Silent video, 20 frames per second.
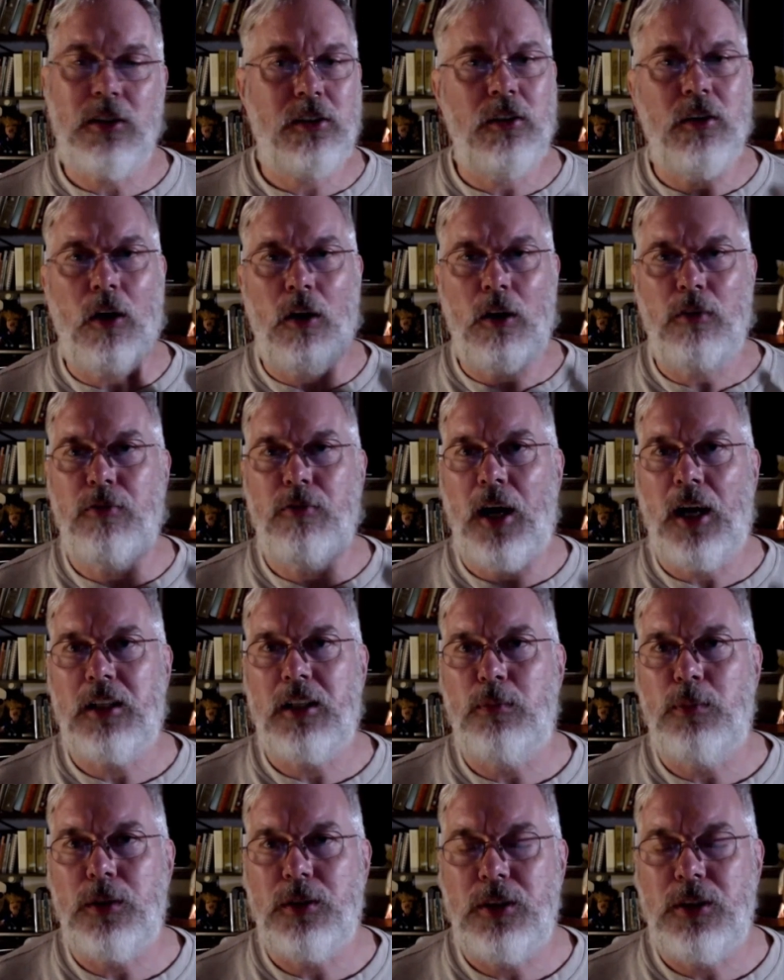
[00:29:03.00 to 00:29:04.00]
an artifact of
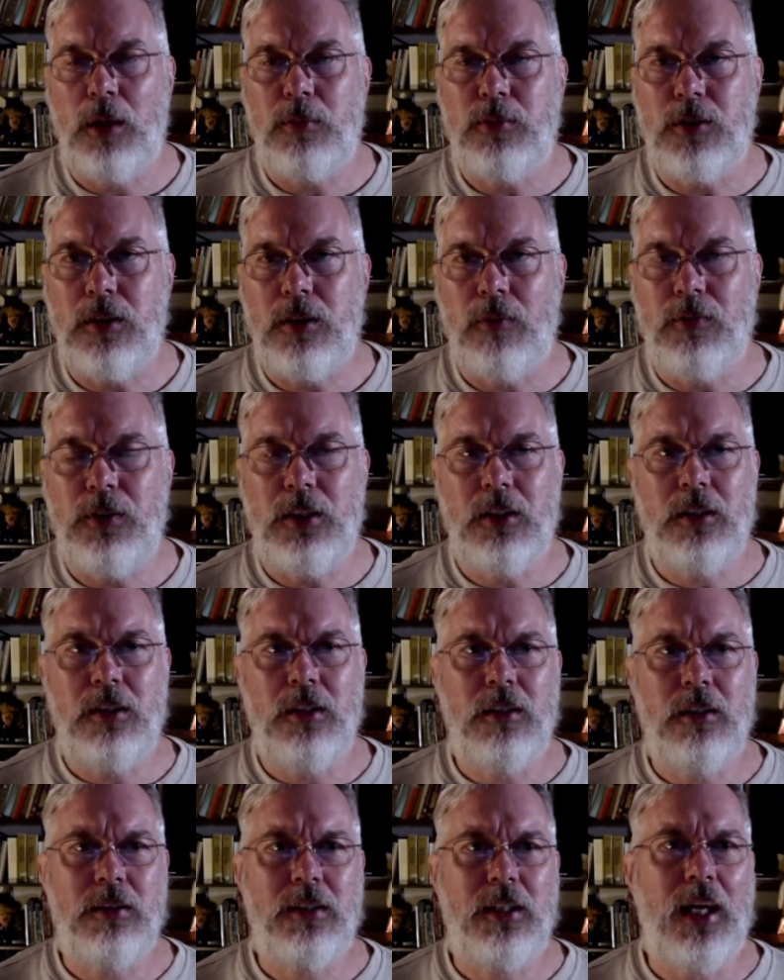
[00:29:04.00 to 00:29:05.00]
perception. I mean,
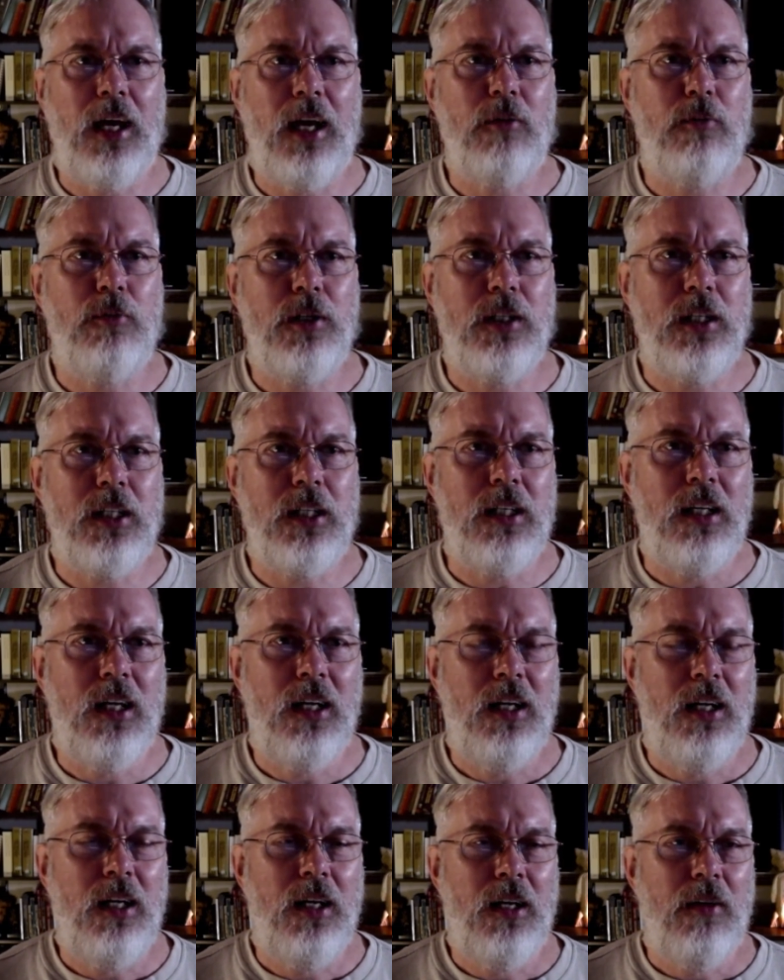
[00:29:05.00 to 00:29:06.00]
you can't really
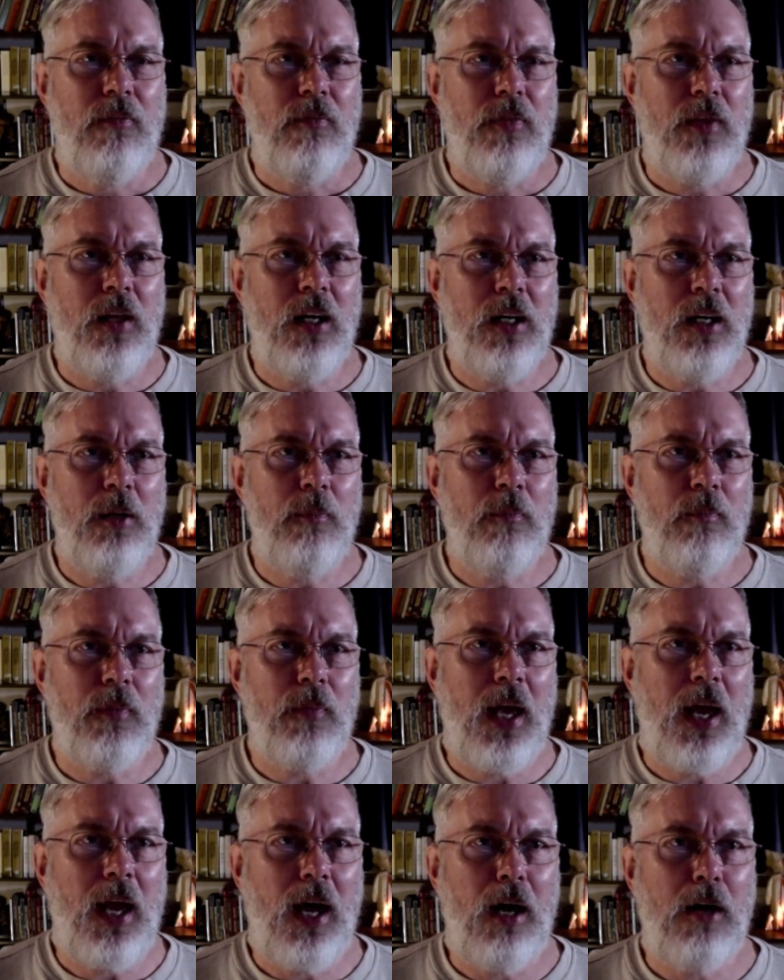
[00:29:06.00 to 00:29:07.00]

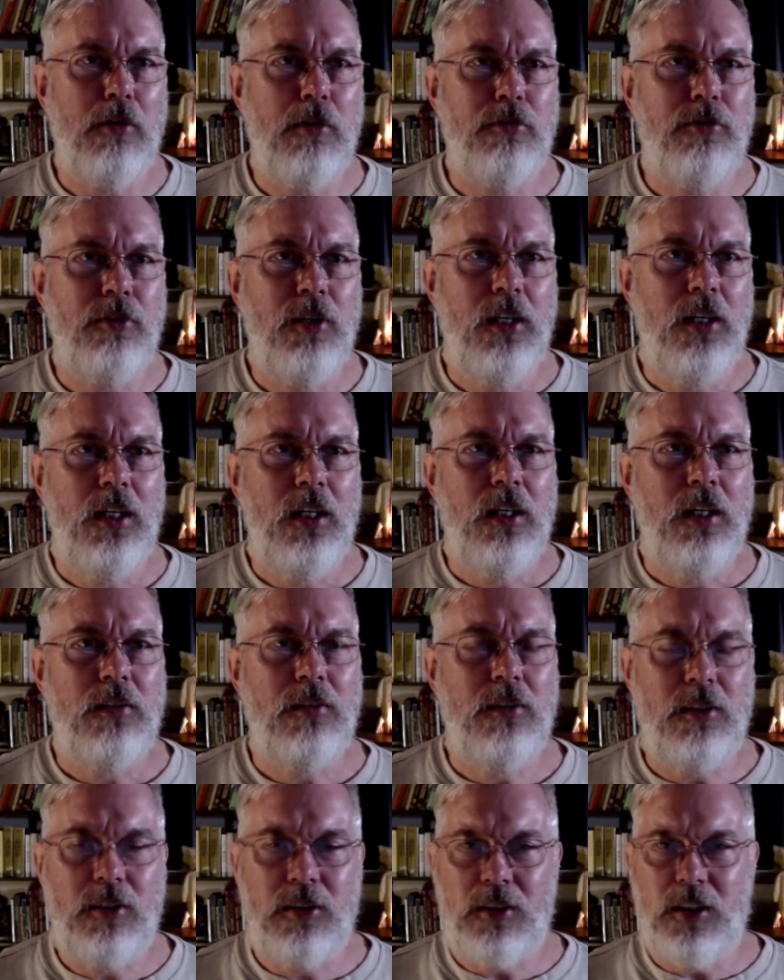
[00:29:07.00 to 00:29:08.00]
have
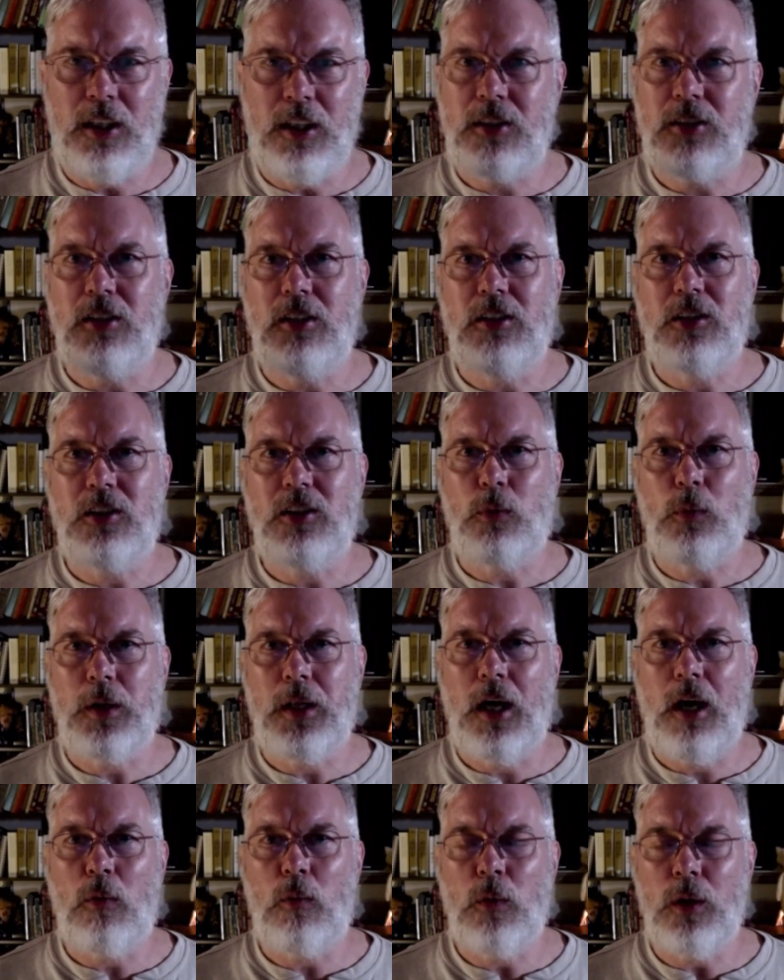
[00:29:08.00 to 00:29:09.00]
distinctions
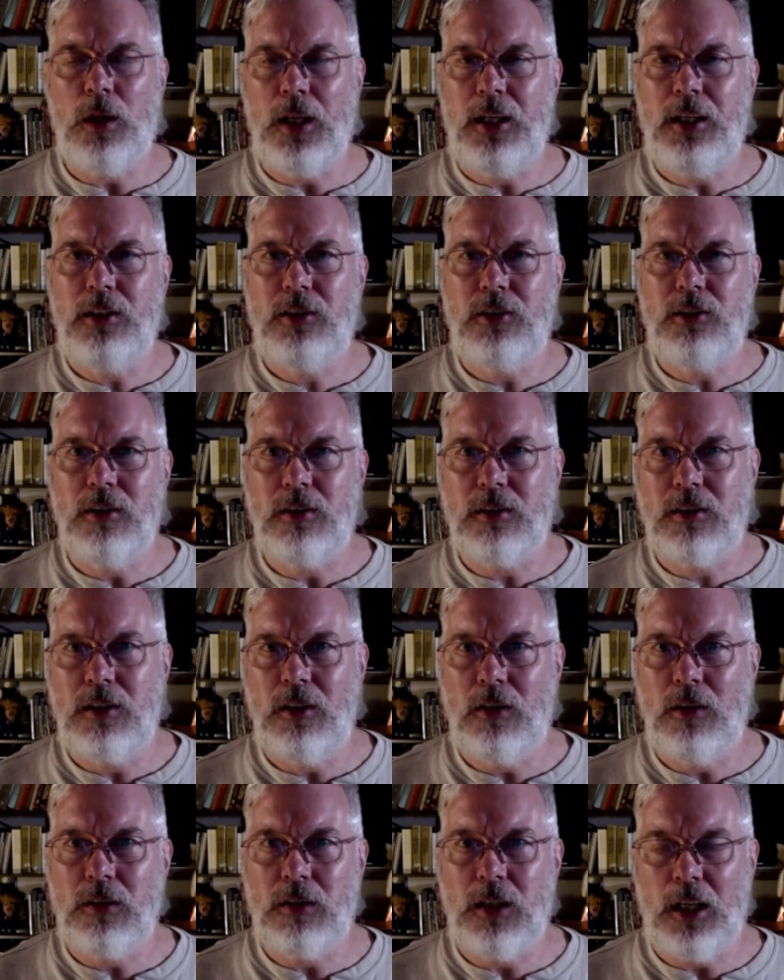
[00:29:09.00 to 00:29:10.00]
without relations,
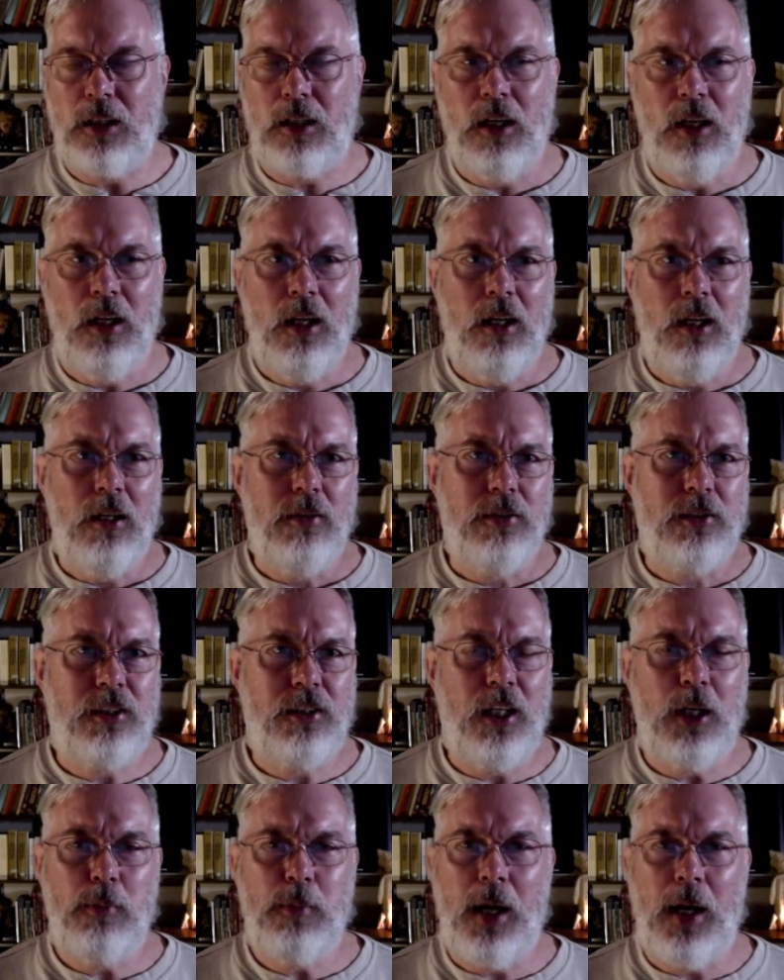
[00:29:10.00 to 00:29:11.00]
like
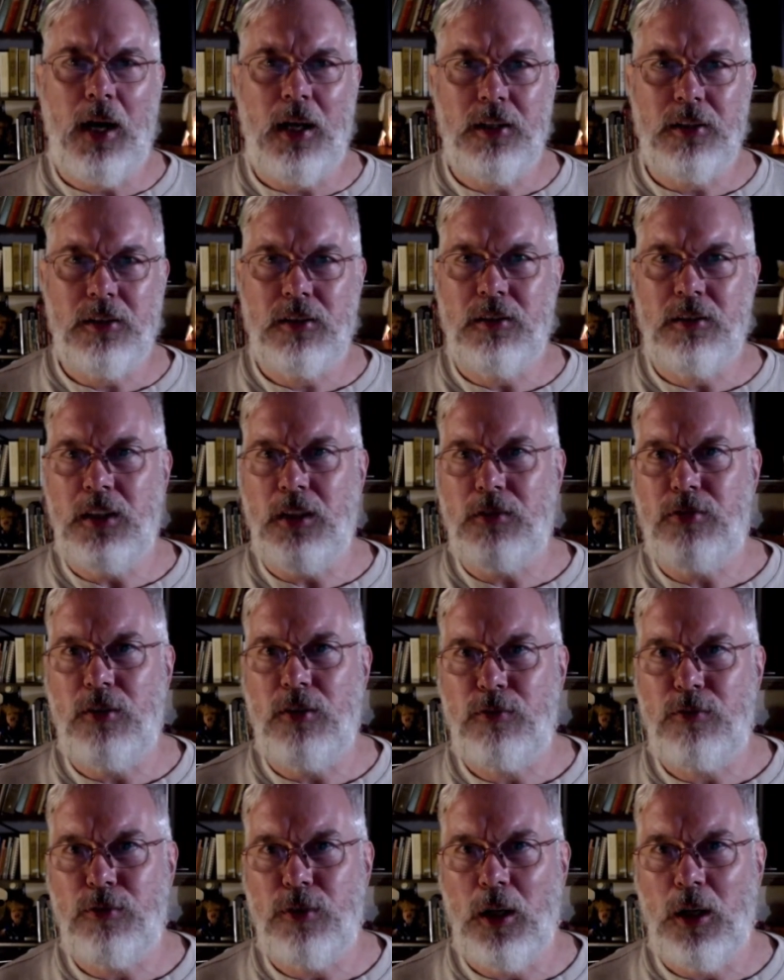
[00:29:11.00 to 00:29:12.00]
same as,
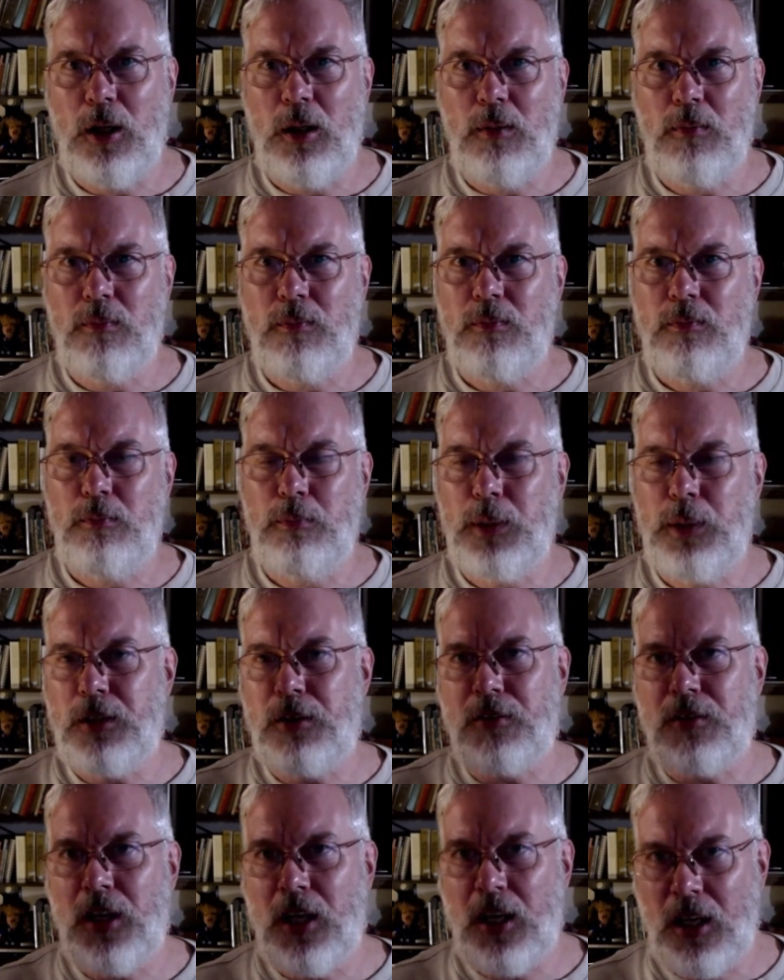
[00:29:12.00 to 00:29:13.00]
different from, bigger
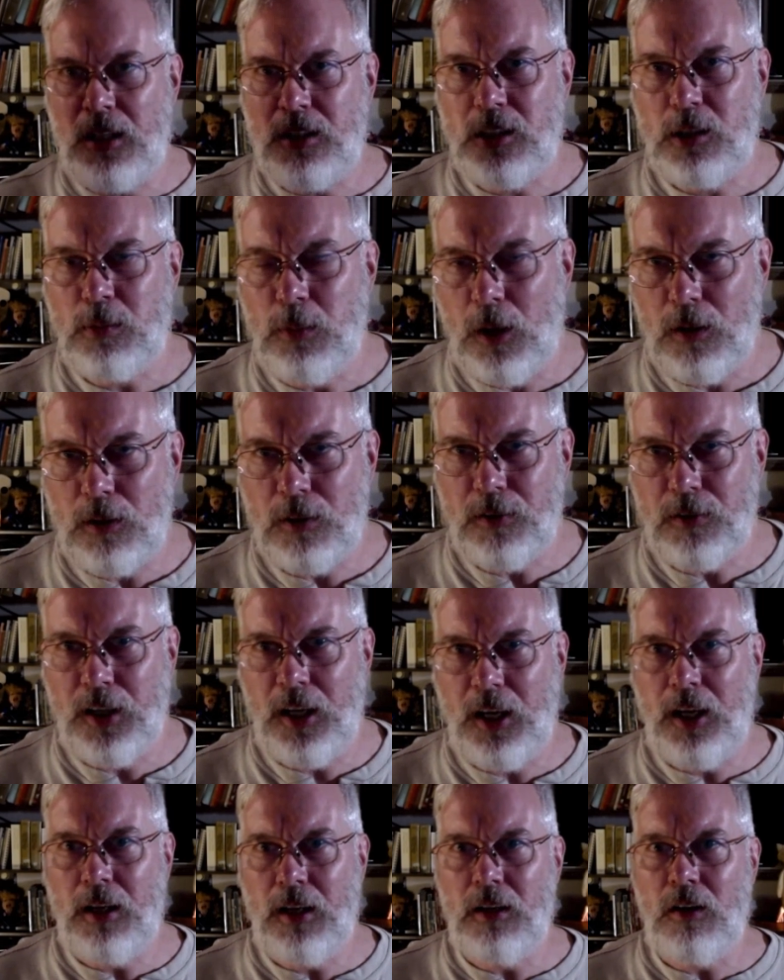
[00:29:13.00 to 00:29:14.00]
than, smaller
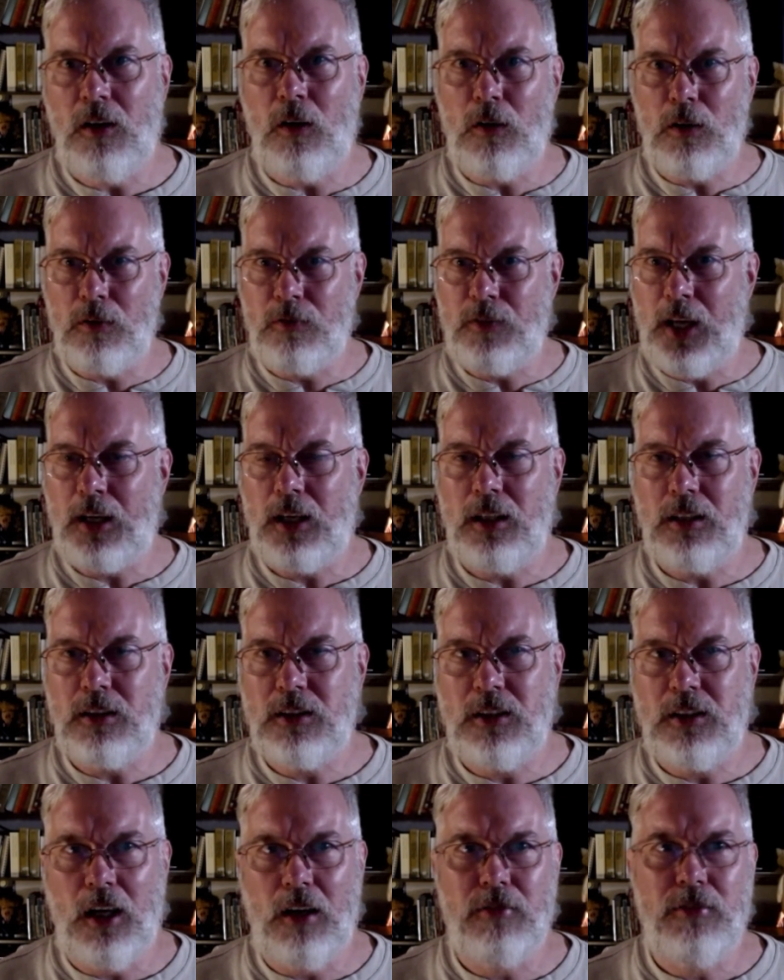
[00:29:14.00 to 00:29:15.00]
than, all of that kind of
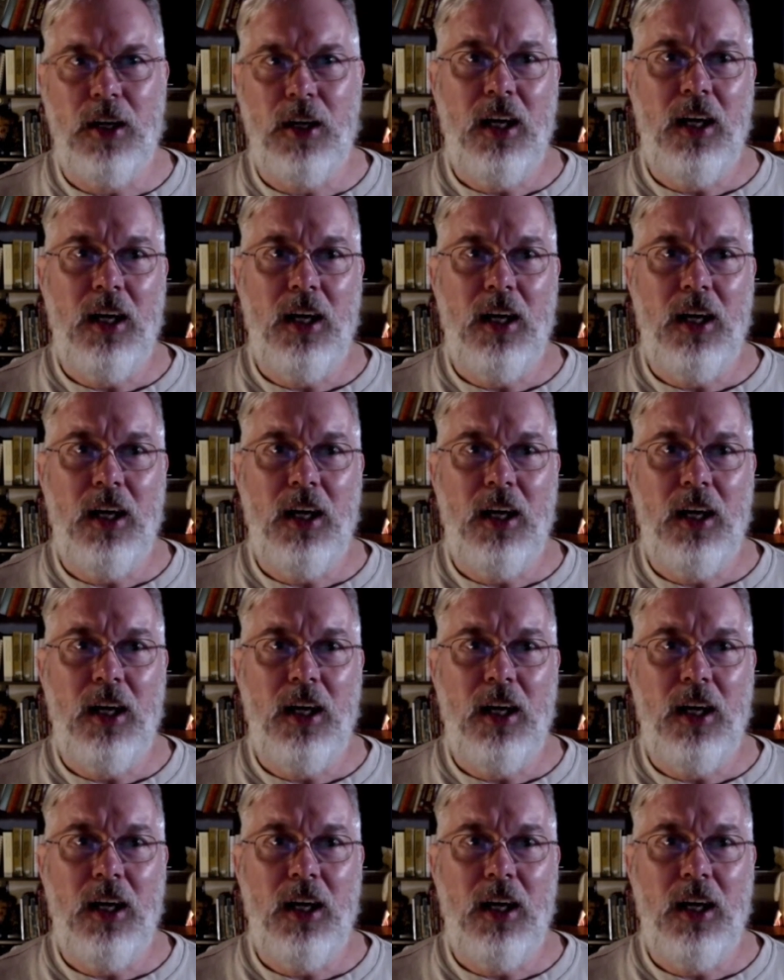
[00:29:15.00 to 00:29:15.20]
stuff.